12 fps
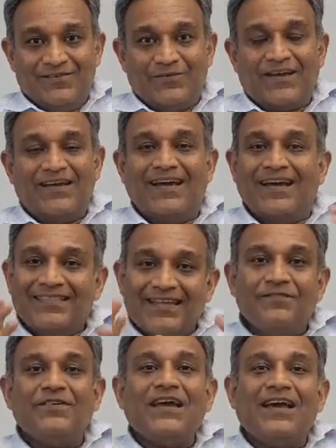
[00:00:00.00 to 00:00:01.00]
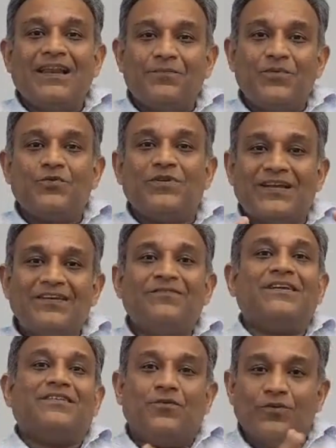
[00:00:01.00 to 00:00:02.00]
Okay. And then we help you
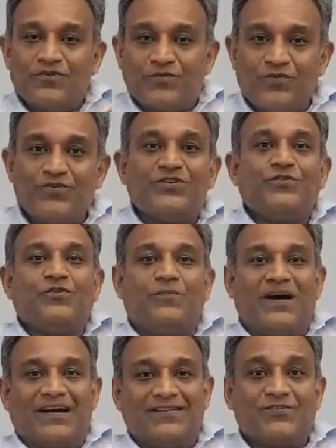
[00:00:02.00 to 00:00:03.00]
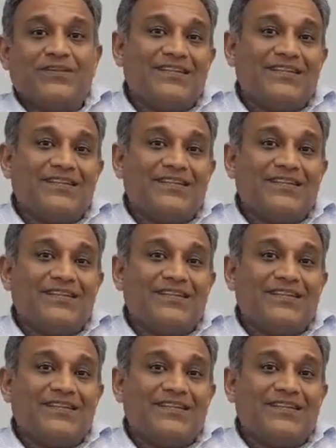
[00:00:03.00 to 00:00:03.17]
deliver the whole solution to the market. So I